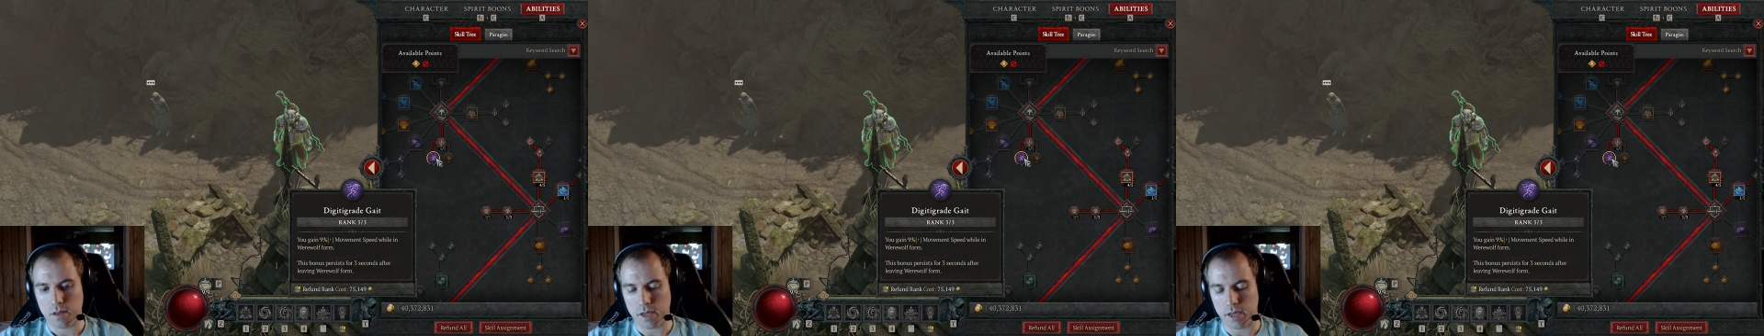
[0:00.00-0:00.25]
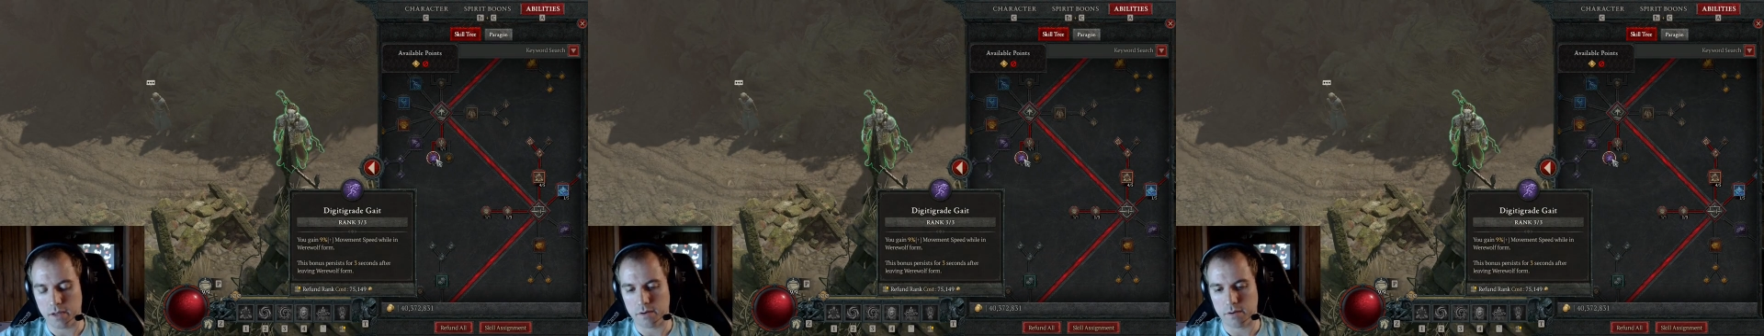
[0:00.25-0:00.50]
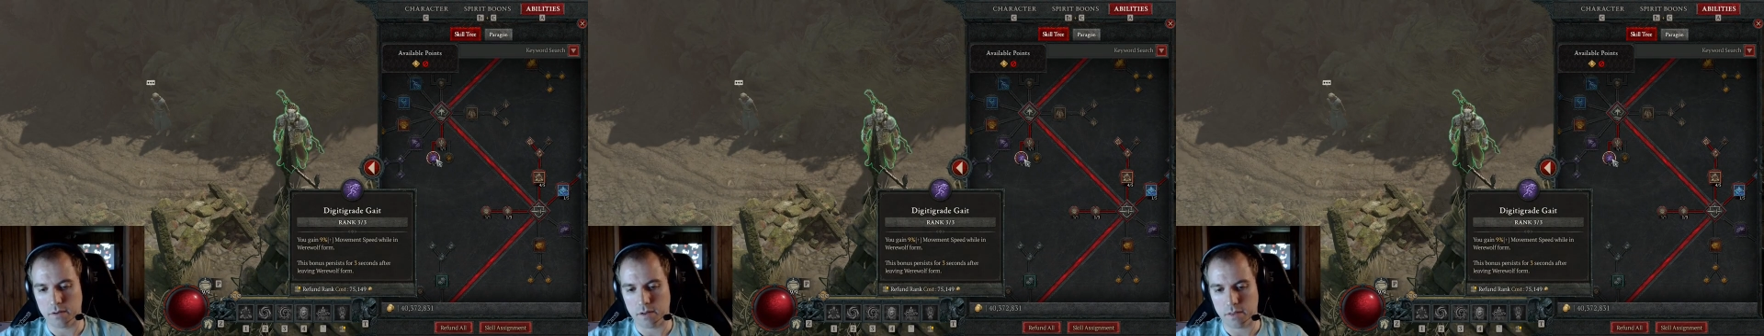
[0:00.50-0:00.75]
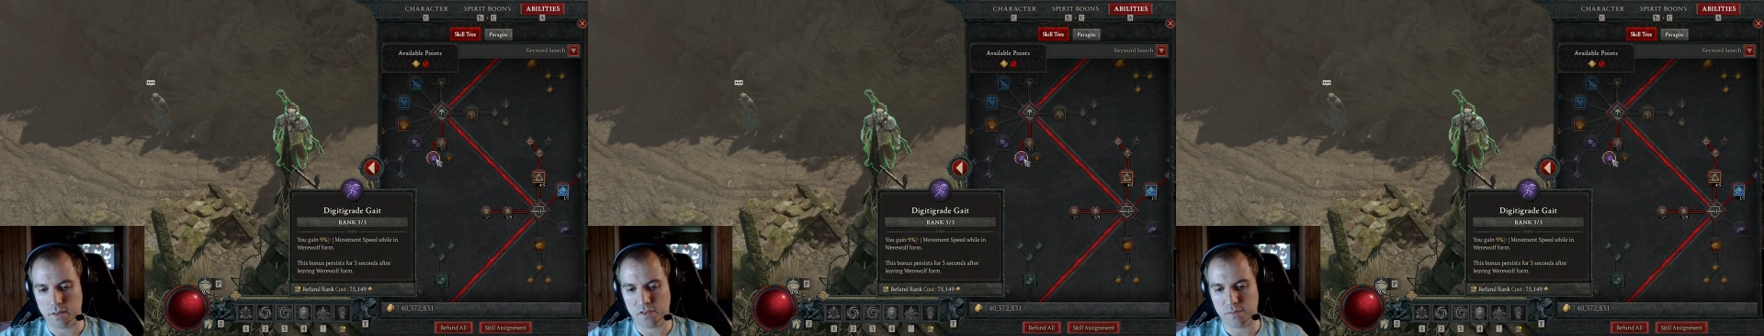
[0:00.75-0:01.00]
in
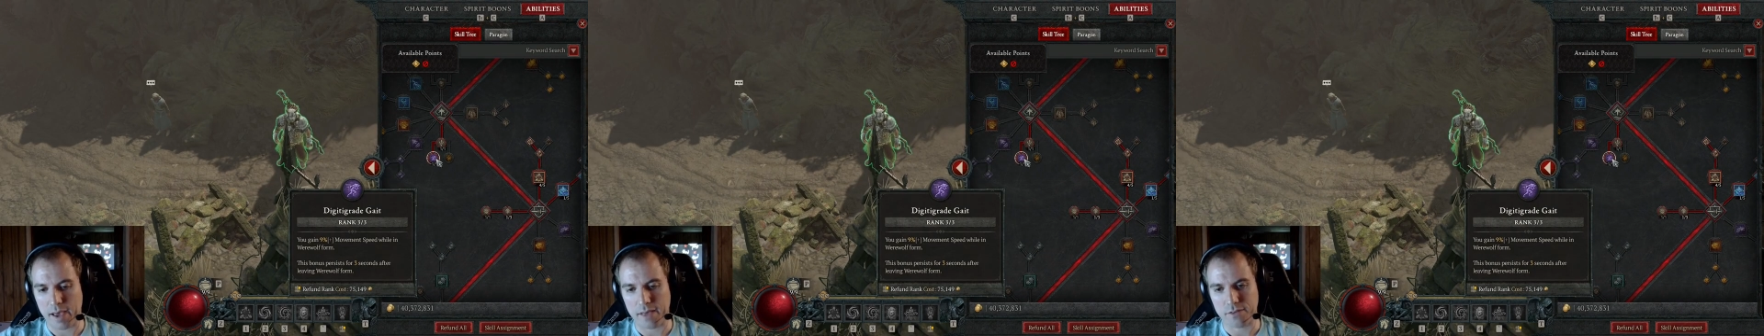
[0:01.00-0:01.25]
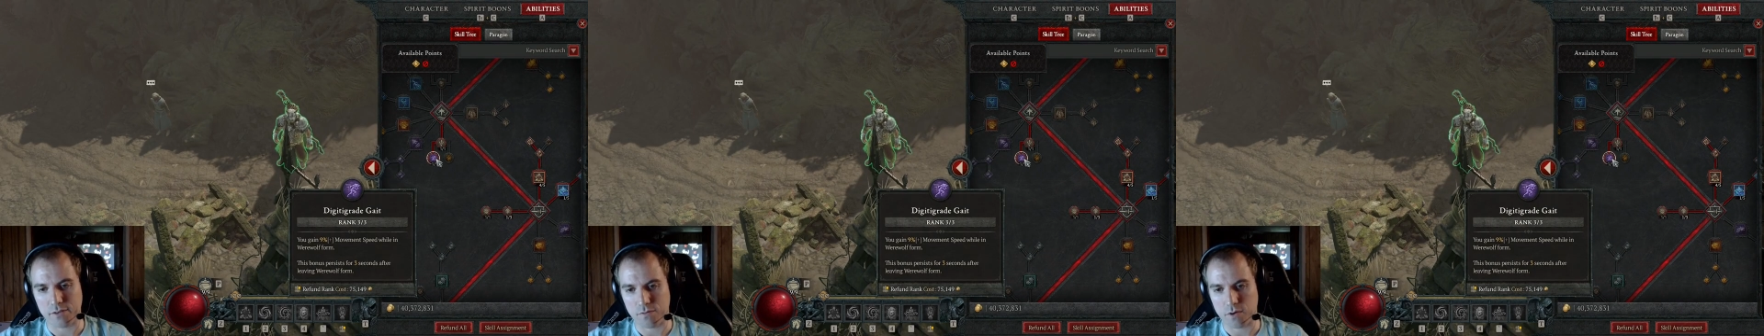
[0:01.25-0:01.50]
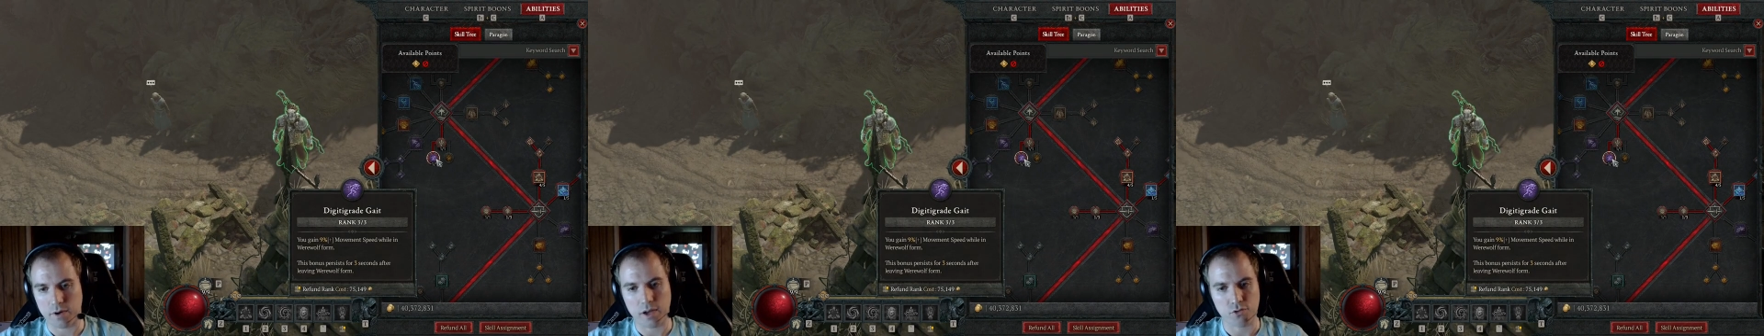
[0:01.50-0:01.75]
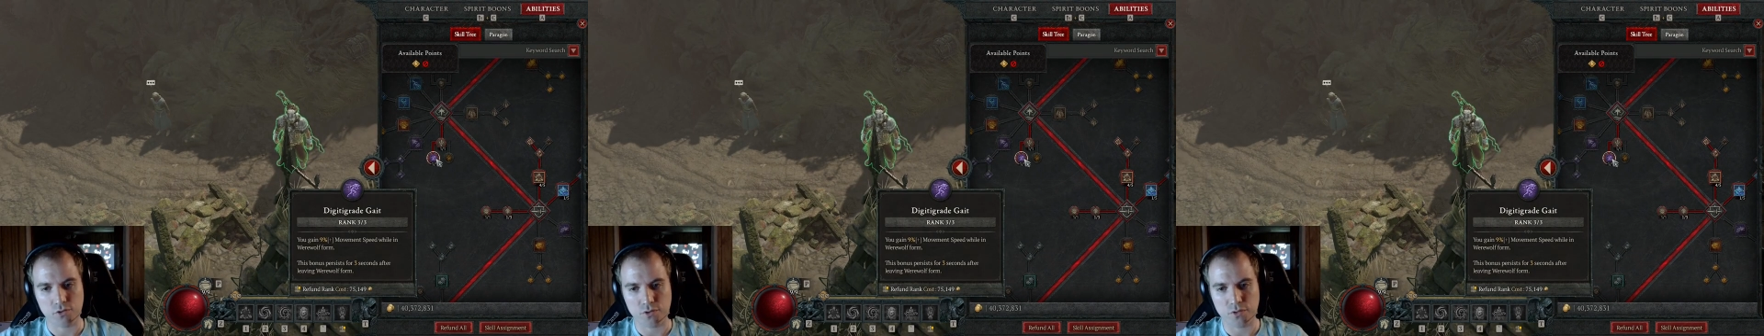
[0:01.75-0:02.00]
this passive for an
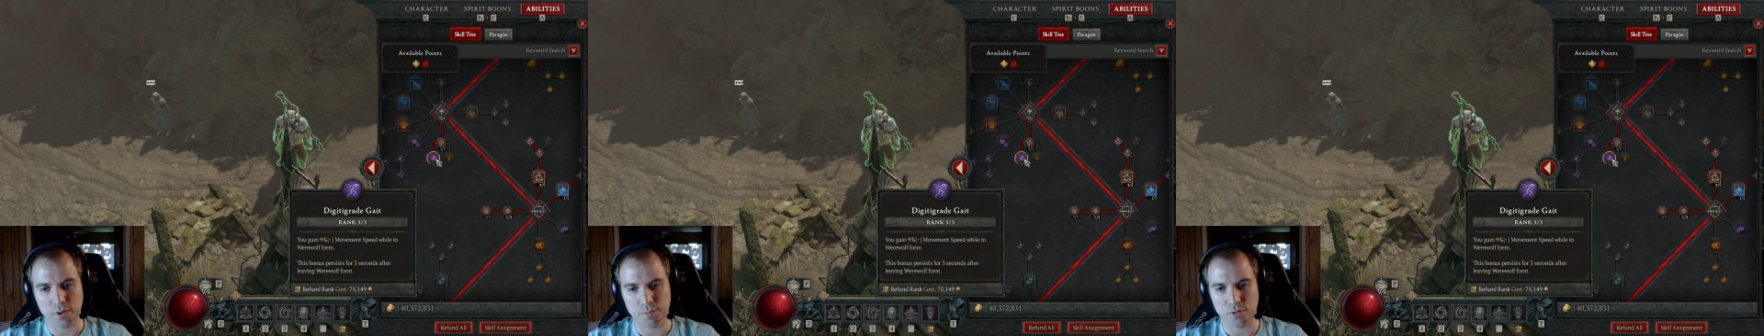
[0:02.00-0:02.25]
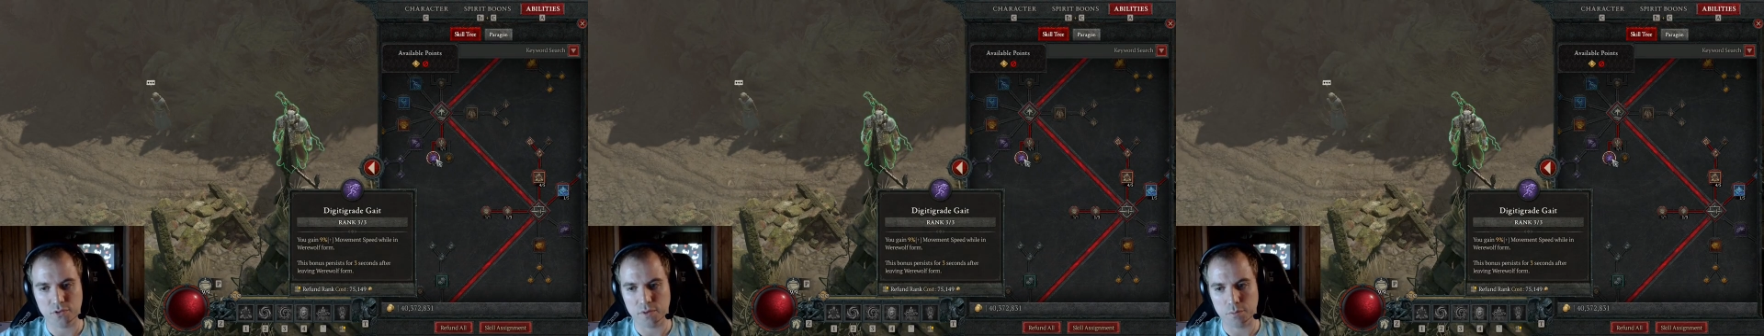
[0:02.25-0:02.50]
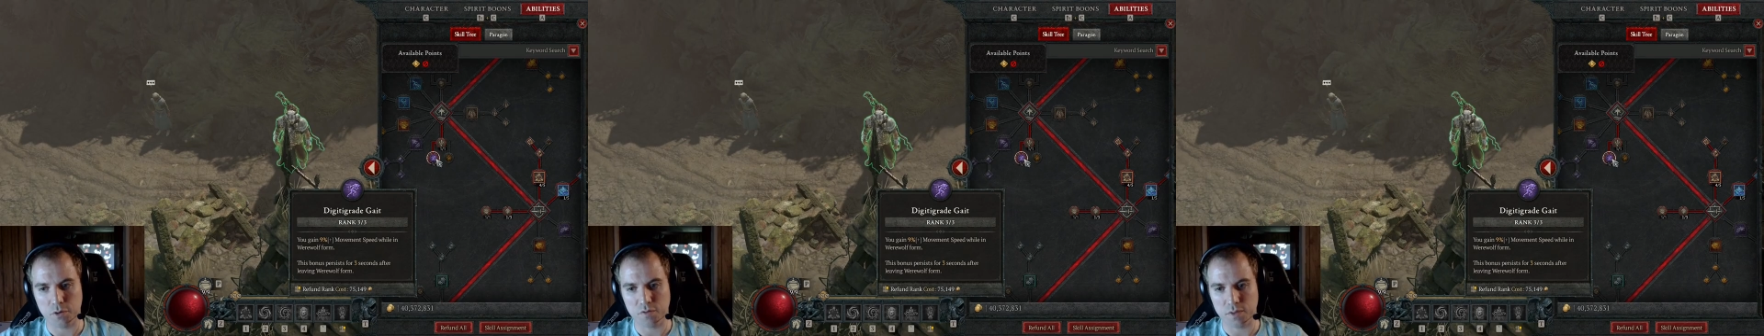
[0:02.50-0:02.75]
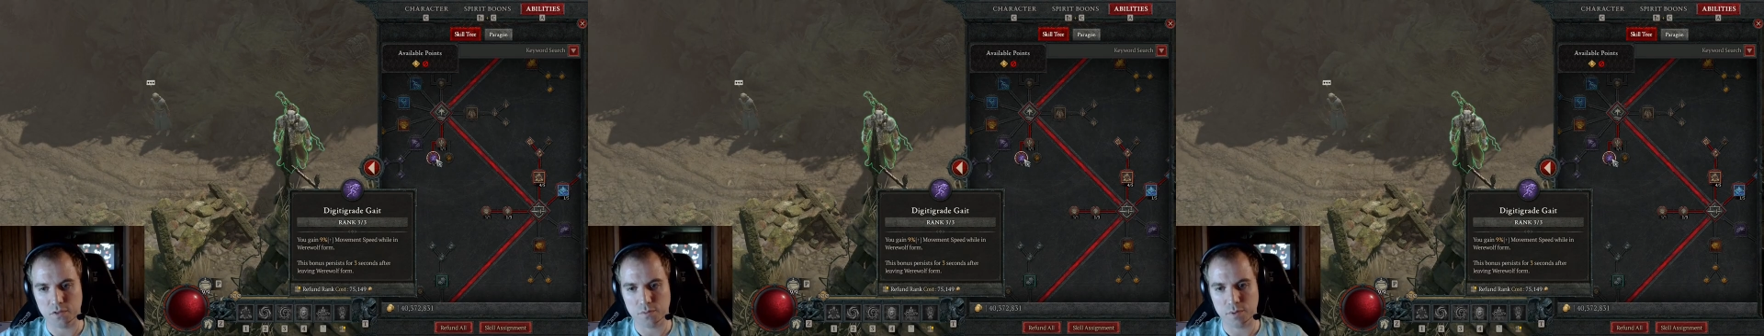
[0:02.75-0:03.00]
extra 3%
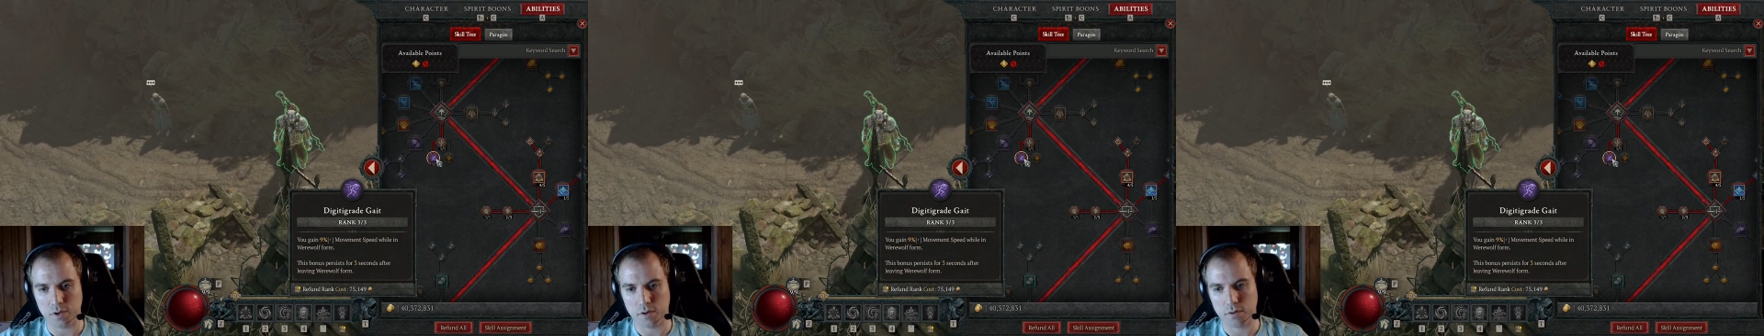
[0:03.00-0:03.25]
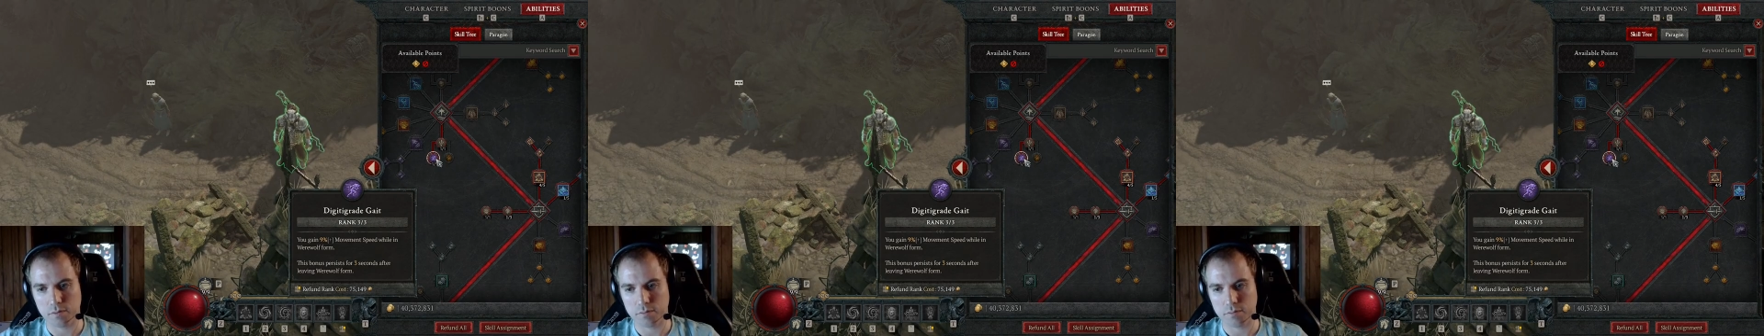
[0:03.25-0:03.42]
movement speed.